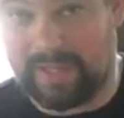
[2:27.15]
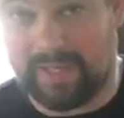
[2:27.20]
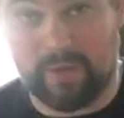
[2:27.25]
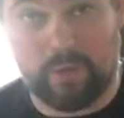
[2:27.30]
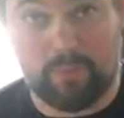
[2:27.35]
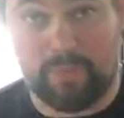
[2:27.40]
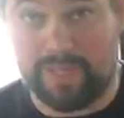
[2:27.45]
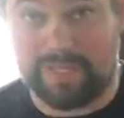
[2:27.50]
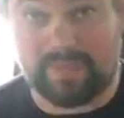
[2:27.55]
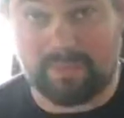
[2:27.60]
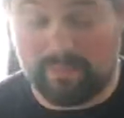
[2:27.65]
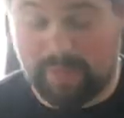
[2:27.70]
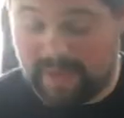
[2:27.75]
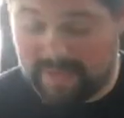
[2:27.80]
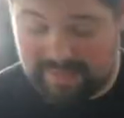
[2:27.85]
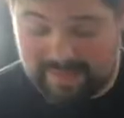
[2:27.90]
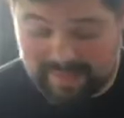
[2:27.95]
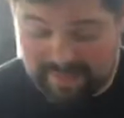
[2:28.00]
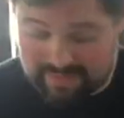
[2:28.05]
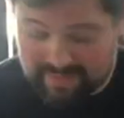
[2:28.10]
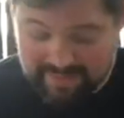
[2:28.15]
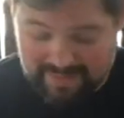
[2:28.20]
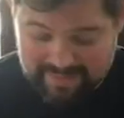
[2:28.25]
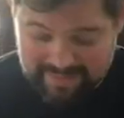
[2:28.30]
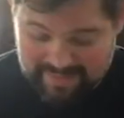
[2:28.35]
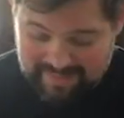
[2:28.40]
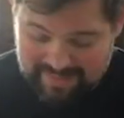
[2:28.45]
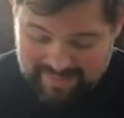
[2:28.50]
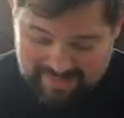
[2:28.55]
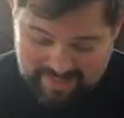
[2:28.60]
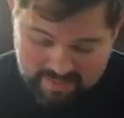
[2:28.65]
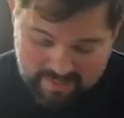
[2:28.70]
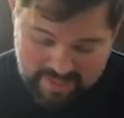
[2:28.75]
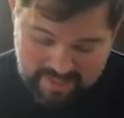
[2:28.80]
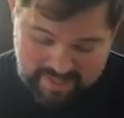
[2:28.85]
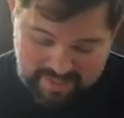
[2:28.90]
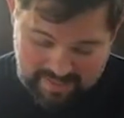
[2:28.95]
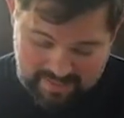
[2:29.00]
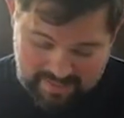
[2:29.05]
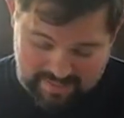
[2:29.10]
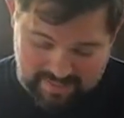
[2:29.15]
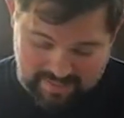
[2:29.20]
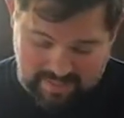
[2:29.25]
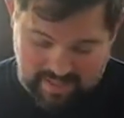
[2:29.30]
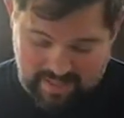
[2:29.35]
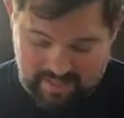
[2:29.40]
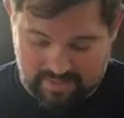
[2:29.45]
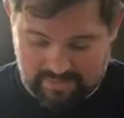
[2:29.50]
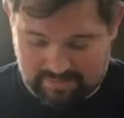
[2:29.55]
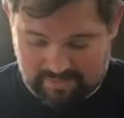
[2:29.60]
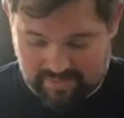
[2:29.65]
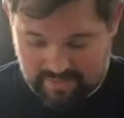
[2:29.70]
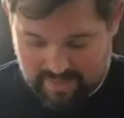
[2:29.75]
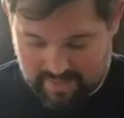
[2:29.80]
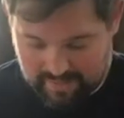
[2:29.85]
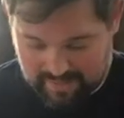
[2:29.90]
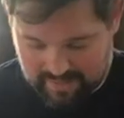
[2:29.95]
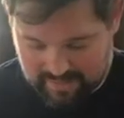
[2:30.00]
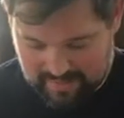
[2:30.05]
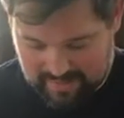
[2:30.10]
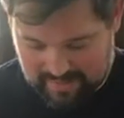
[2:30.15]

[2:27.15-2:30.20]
and go buy some Pine Sol. To me, this is kind of, uh,